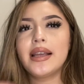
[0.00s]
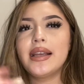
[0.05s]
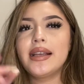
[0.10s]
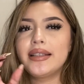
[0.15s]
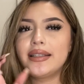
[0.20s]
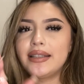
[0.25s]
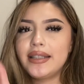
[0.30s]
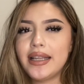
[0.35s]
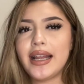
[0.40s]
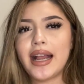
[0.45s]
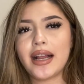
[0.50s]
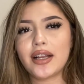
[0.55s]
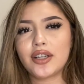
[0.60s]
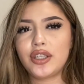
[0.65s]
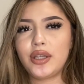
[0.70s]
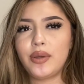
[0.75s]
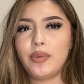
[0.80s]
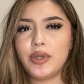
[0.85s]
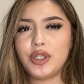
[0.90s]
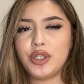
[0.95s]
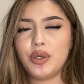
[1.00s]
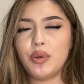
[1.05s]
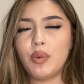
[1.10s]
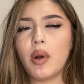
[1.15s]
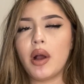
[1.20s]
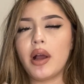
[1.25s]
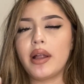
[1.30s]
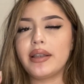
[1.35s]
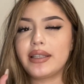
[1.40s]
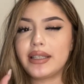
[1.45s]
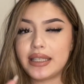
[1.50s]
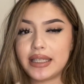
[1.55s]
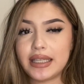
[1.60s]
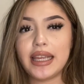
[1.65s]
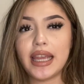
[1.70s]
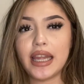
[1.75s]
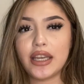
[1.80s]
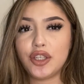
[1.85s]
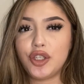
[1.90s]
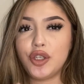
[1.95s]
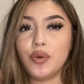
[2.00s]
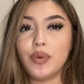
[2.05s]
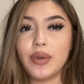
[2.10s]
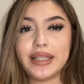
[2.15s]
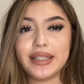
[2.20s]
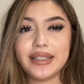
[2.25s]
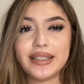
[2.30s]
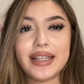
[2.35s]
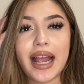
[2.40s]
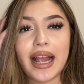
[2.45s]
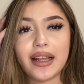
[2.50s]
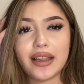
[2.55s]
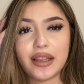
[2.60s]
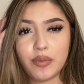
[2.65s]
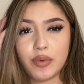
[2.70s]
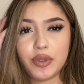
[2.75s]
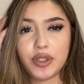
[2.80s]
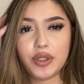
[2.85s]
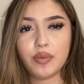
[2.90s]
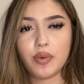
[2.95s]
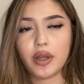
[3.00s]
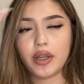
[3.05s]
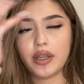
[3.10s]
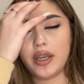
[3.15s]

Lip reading: see actually what you want to get you exactly what you want,